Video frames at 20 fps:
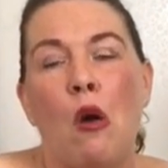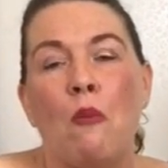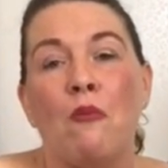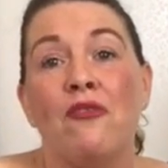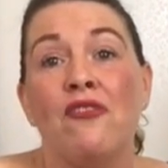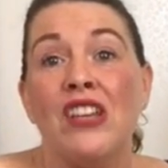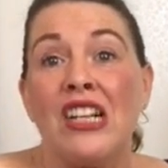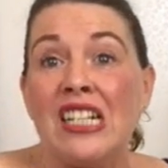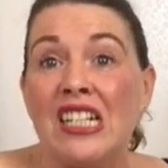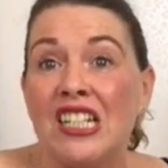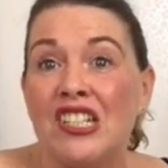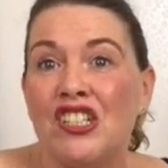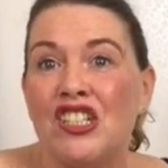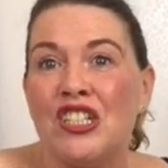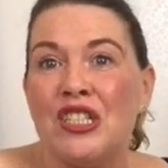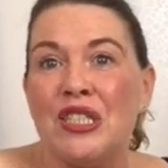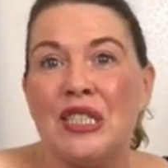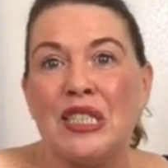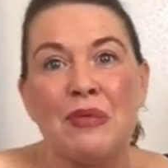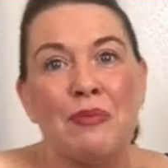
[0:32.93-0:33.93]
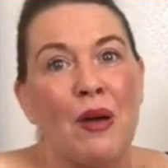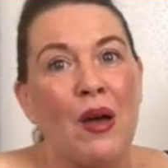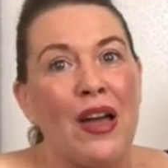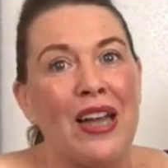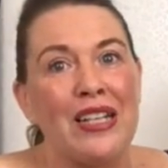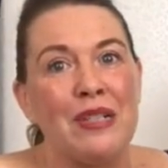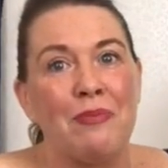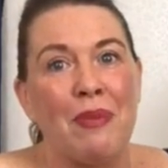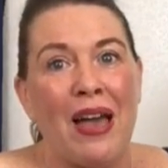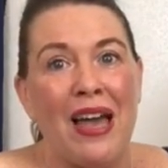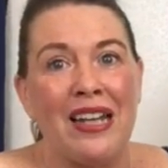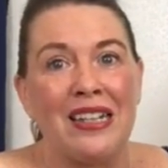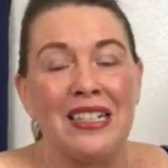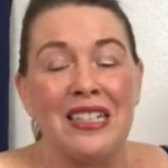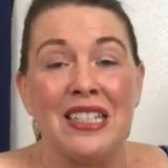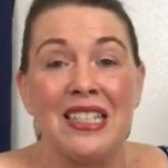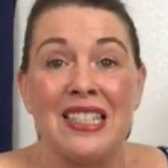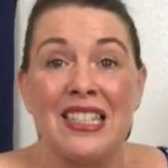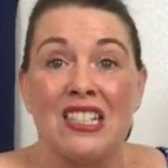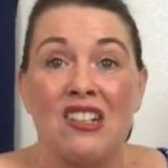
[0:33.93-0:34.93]
vintage inspired
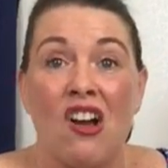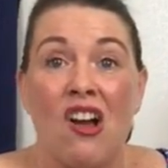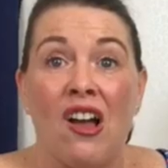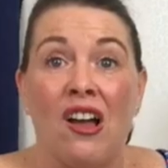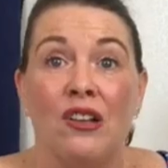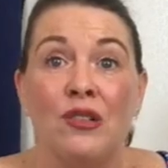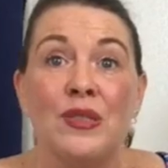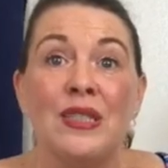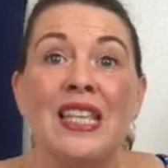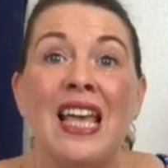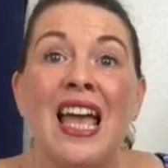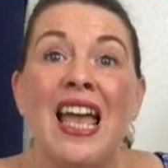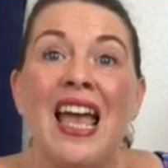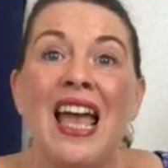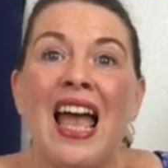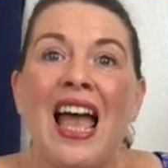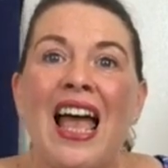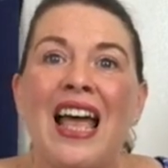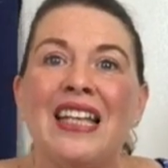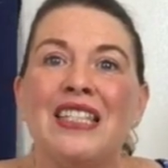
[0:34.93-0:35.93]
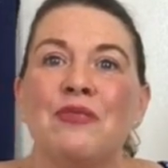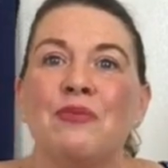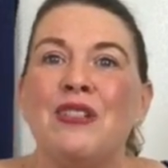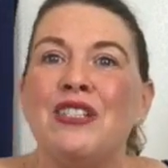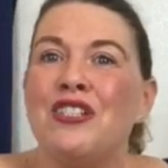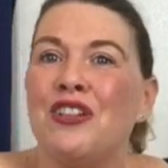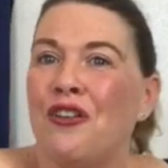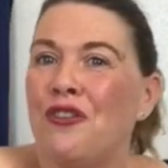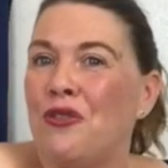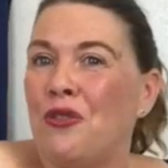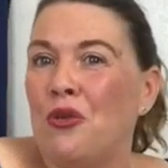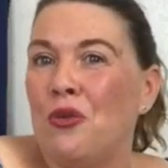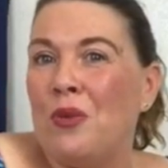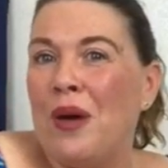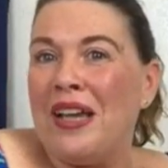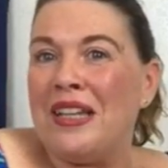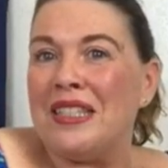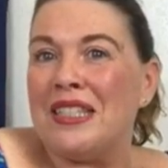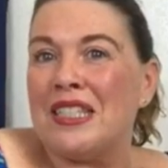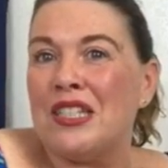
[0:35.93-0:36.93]
pattern styles, as we don't
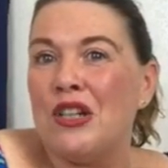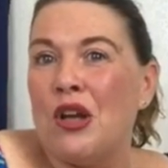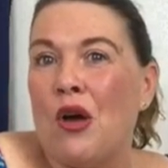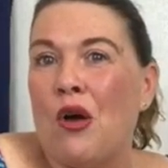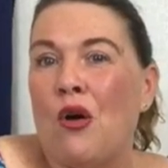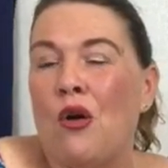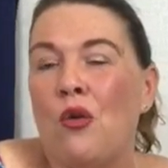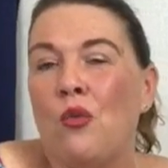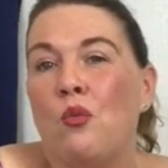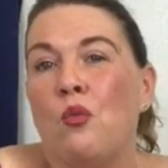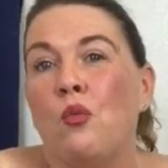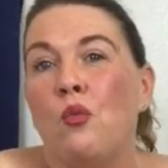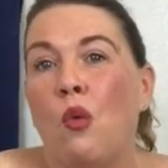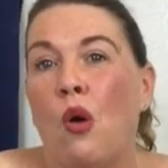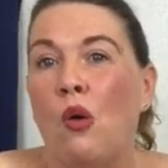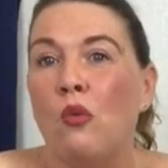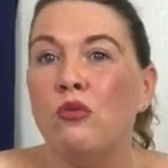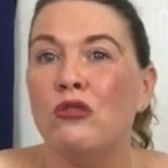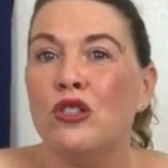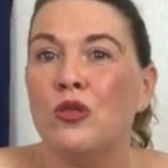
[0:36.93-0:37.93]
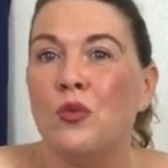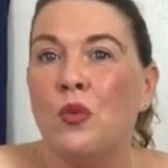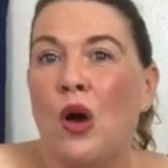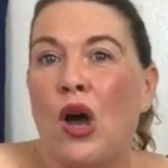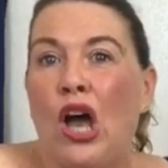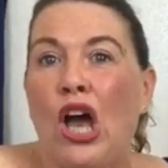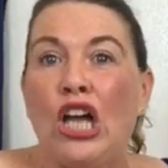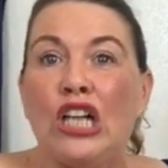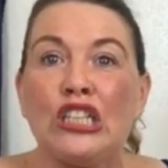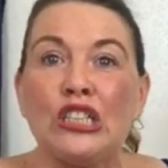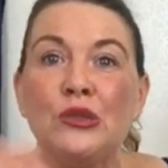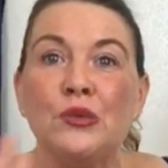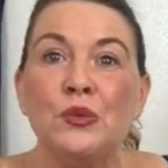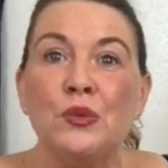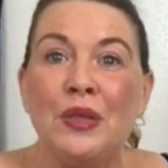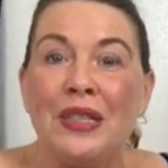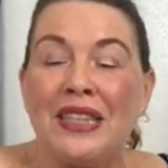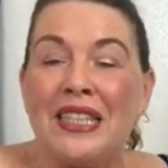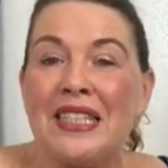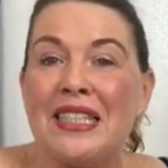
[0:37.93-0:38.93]
always know what would work
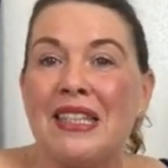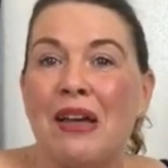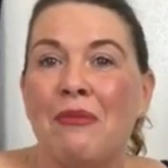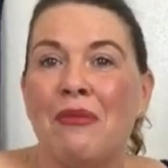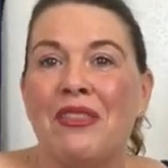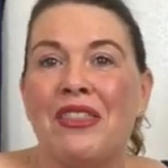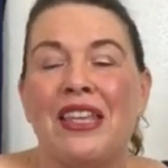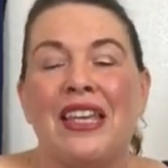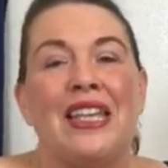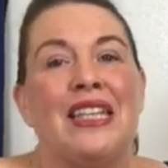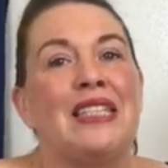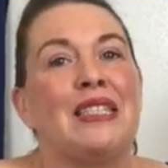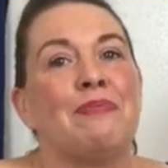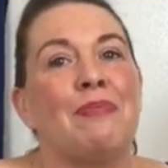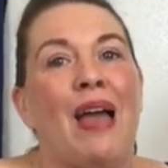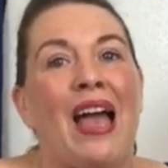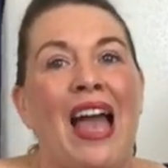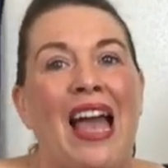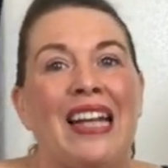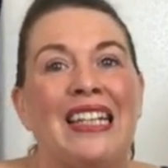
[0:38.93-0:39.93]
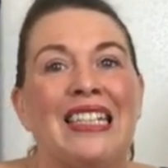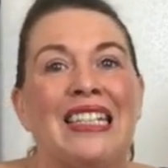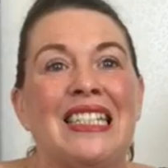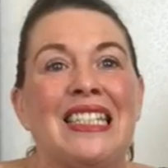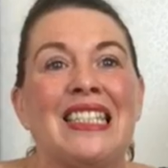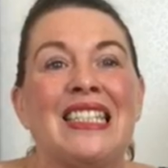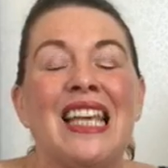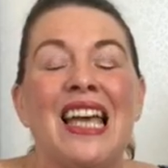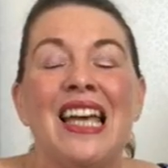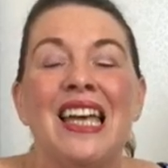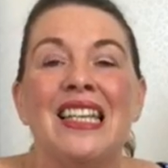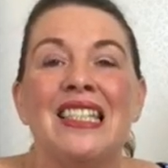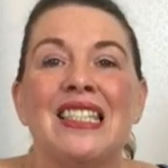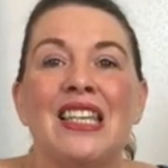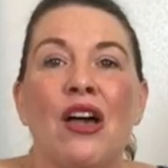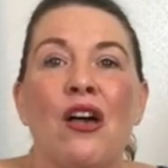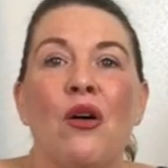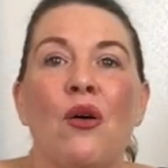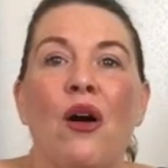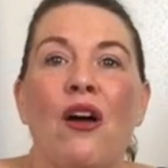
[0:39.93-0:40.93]
with some of these patterns.
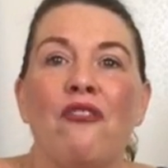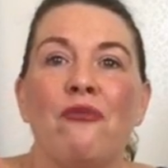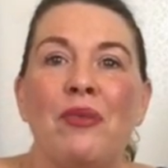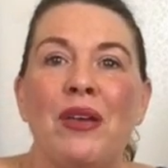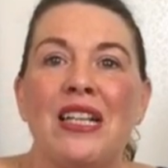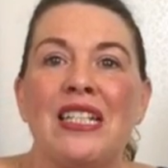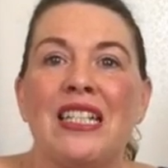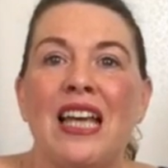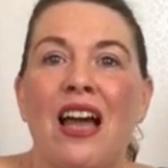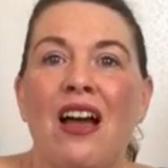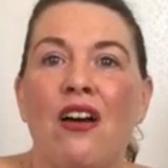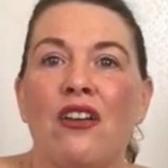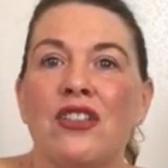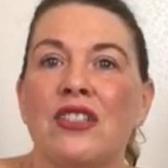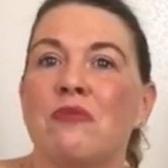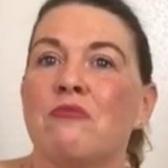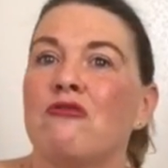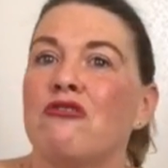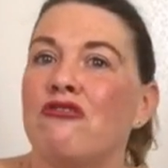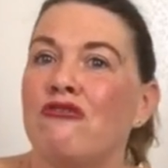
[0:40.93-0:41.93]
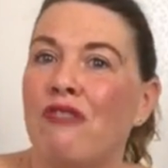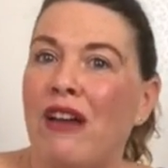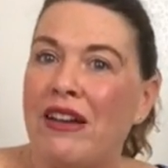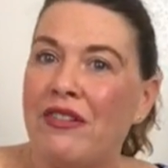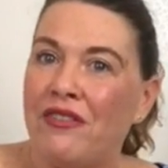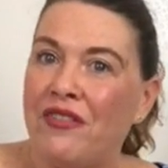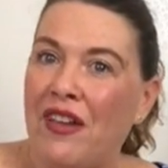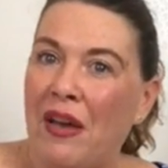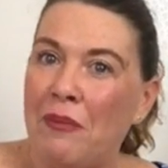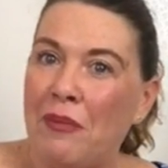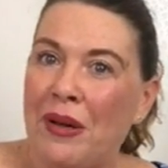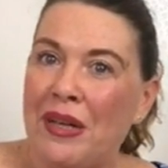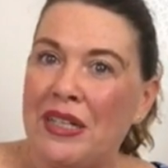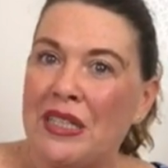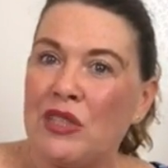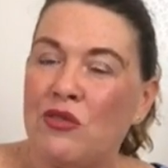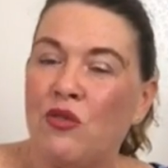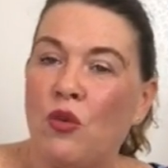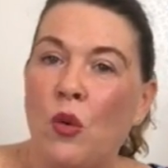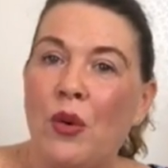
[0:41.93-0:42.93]
So I've picked out some great
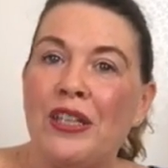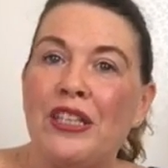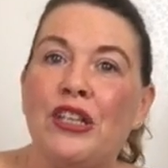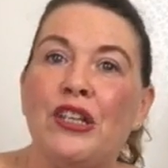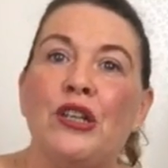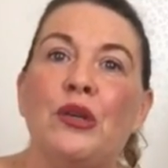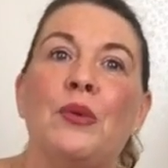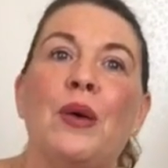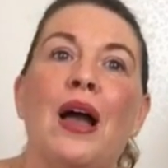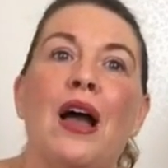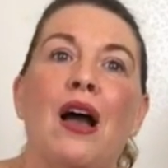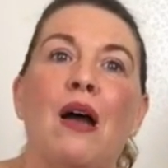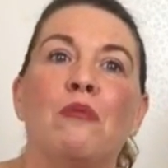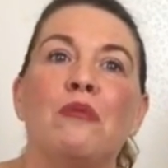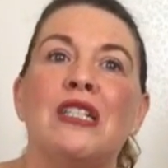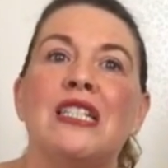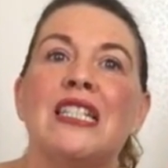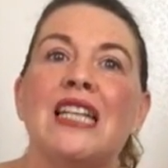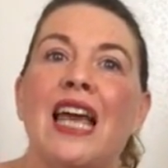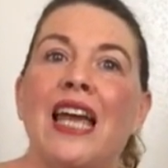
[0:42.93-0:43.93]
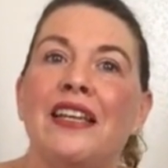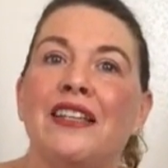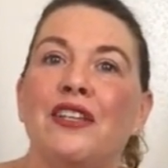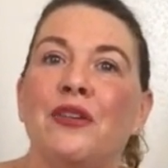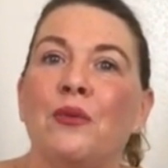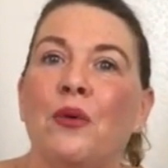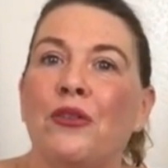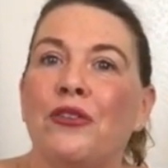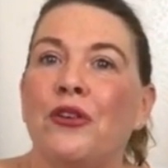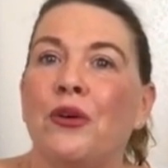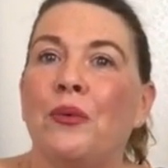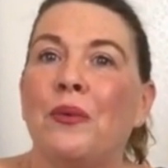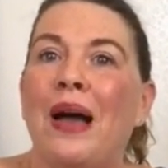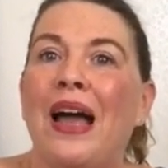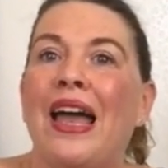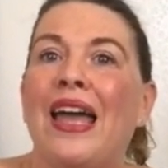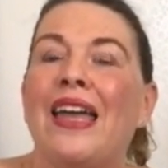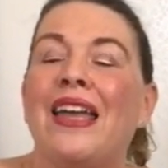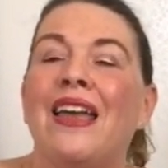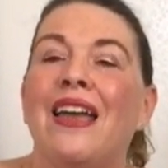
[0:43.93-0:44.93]
fabrics for you to take you on your
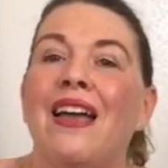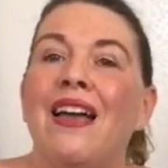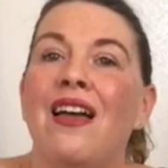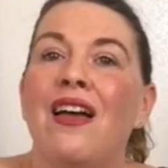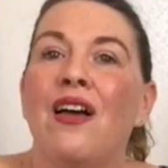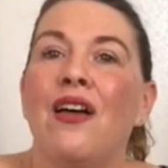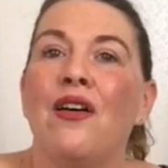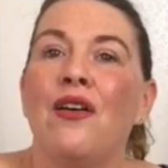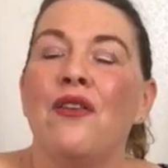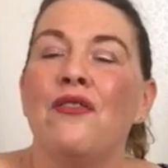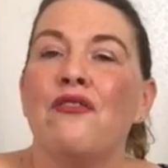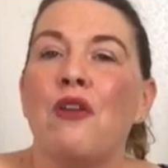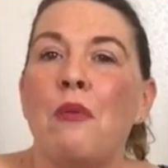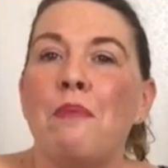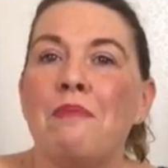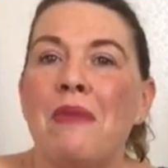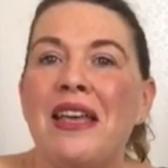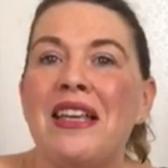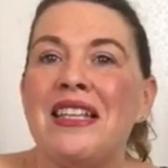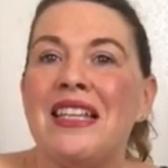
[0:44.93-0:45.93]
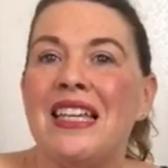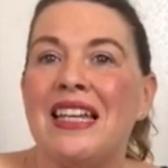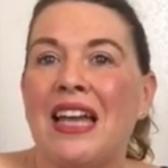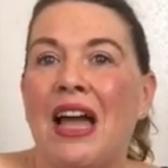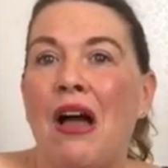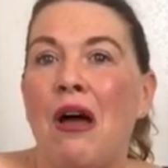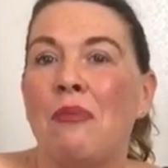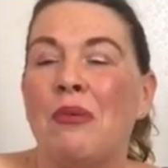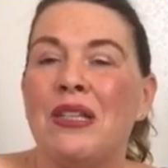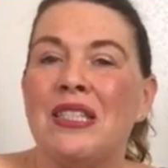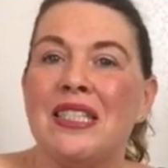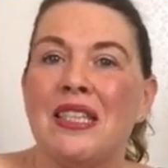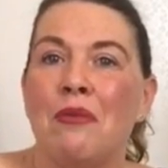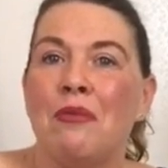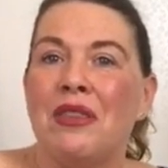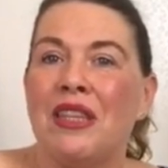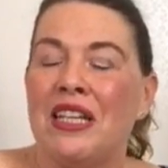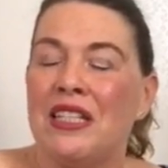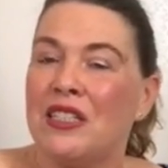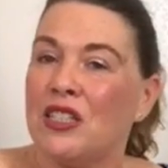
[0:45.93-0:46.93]
way of making up
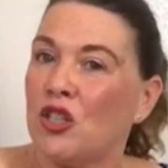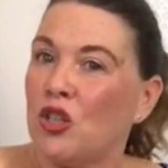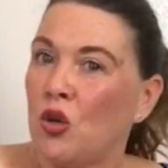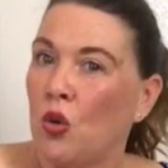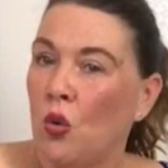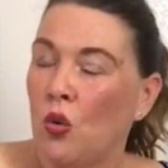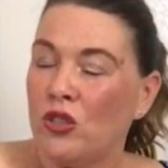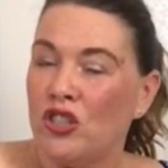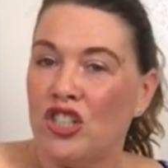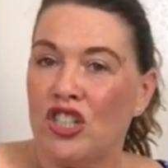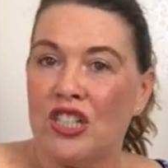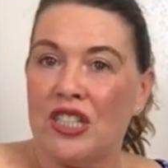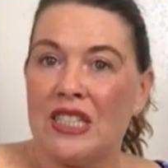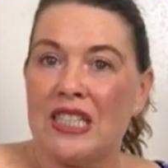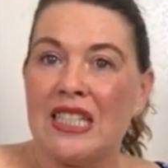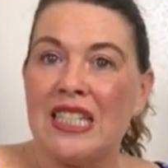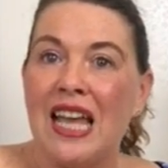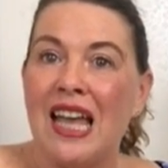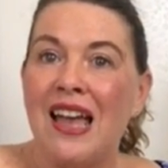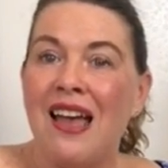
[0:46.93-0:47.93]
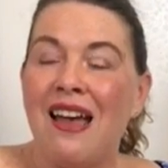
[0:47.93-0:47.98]
some of these gorgeous